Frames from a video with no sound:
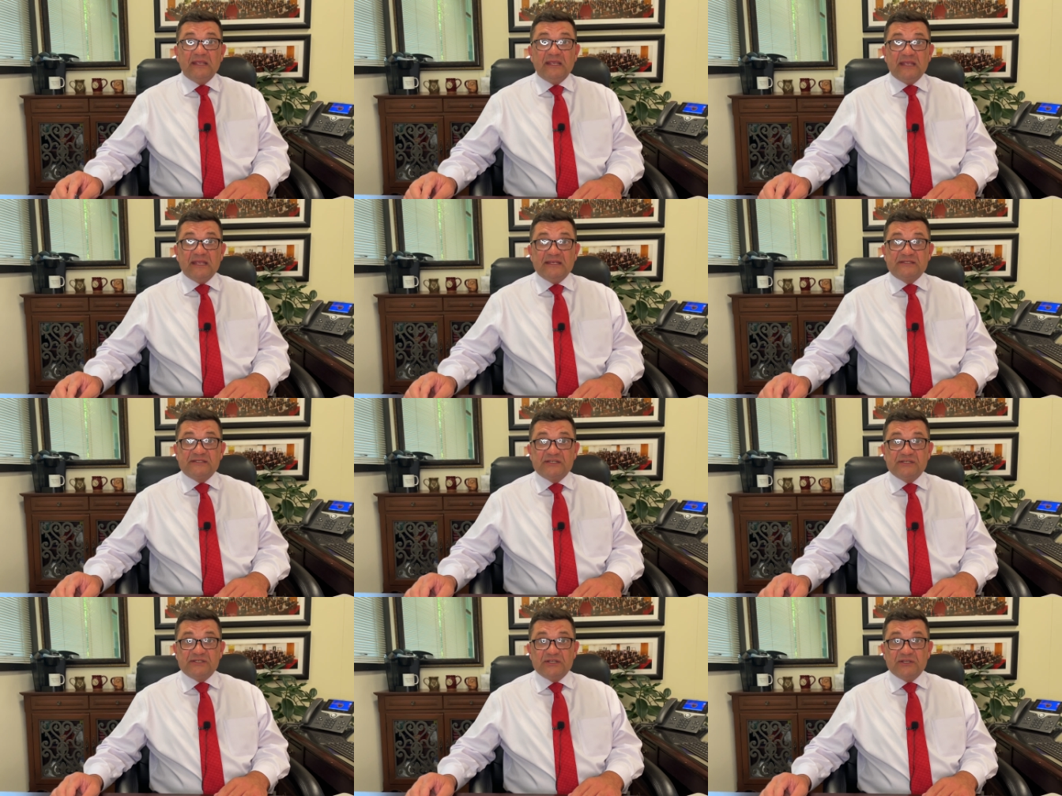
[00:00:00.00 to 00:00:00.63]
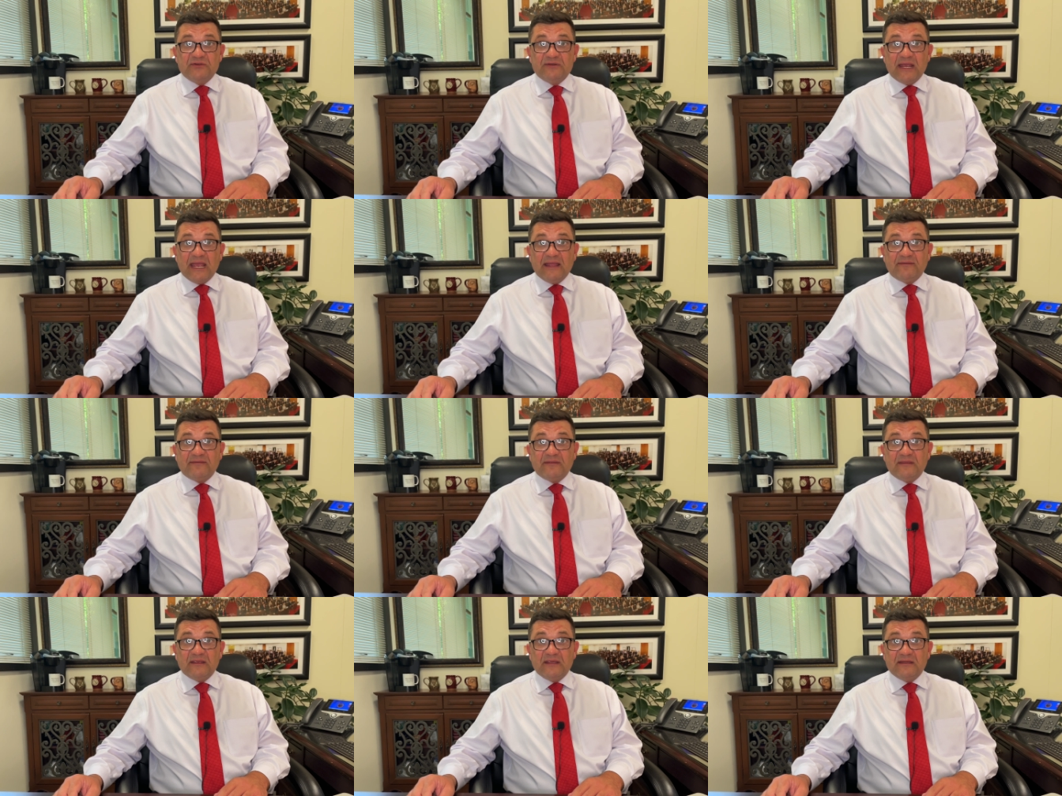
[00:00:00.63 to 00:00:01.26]
institute
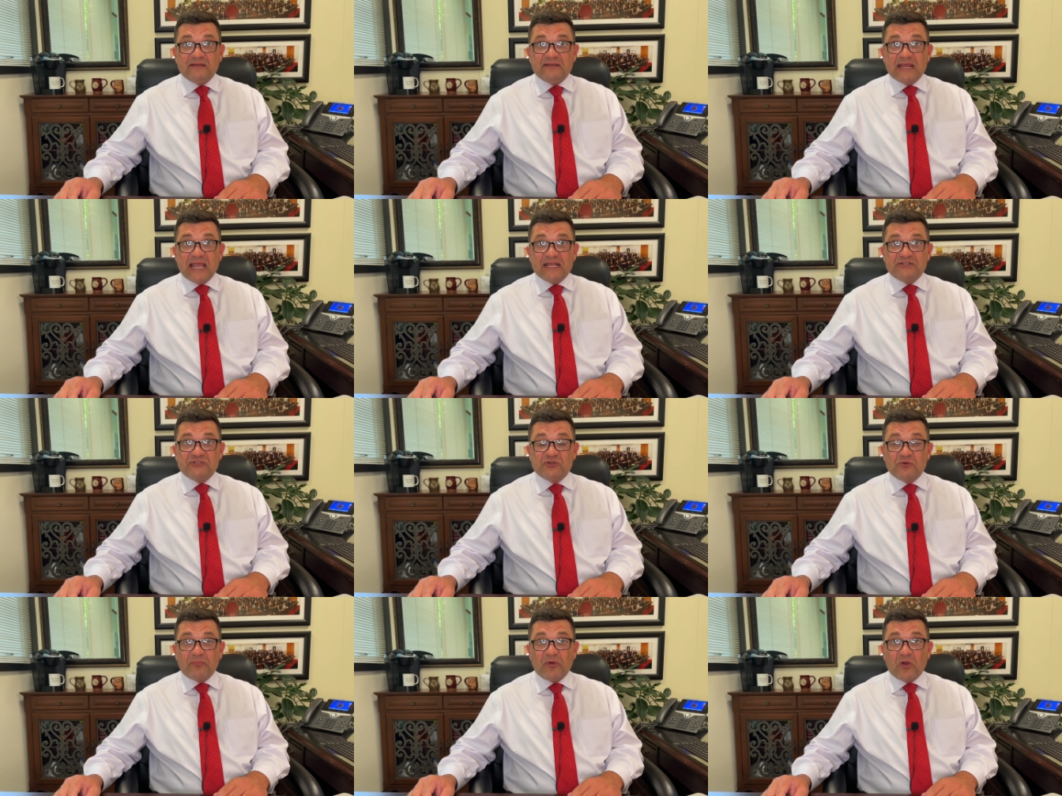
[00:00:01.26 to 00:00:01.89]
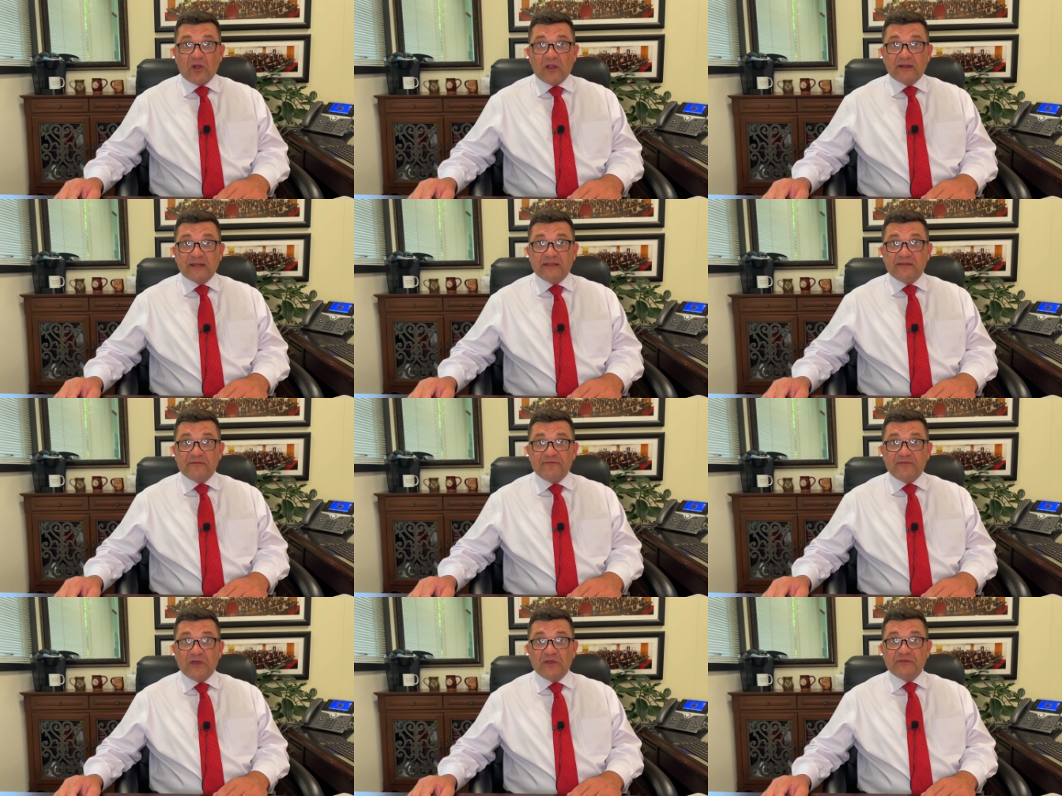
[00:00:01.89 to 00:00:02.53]
at the national park,
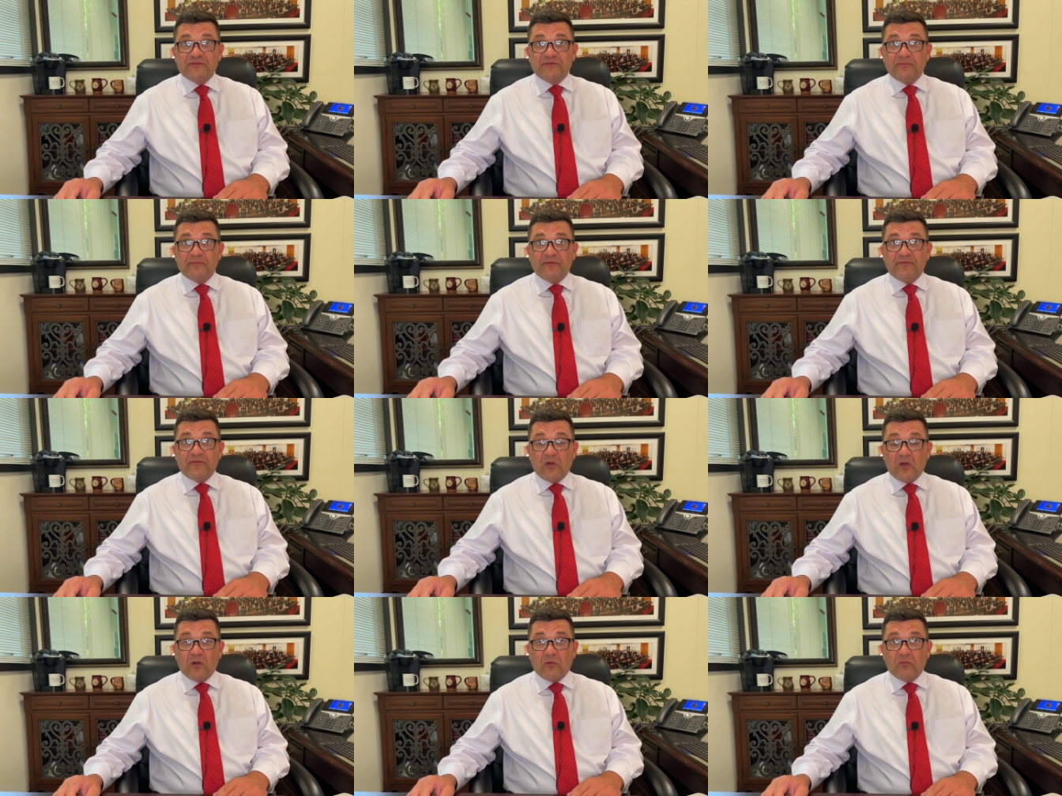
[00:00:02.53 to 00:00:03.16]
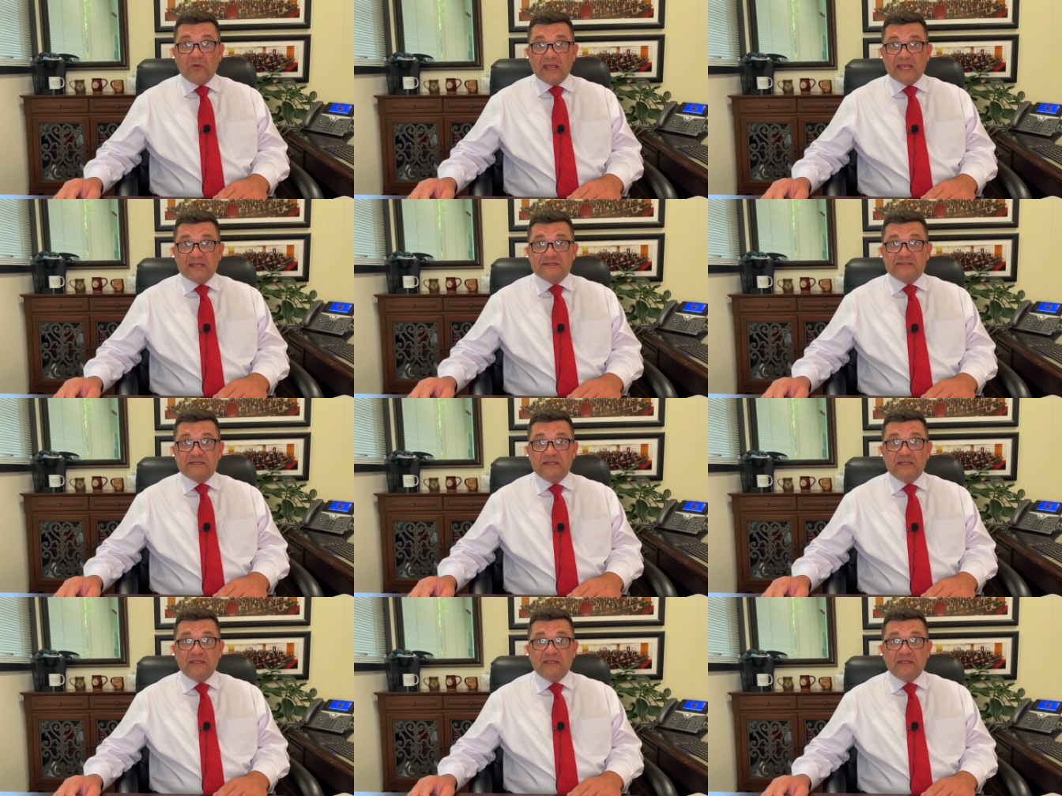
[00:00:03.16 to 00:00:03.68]
and the folks from the far west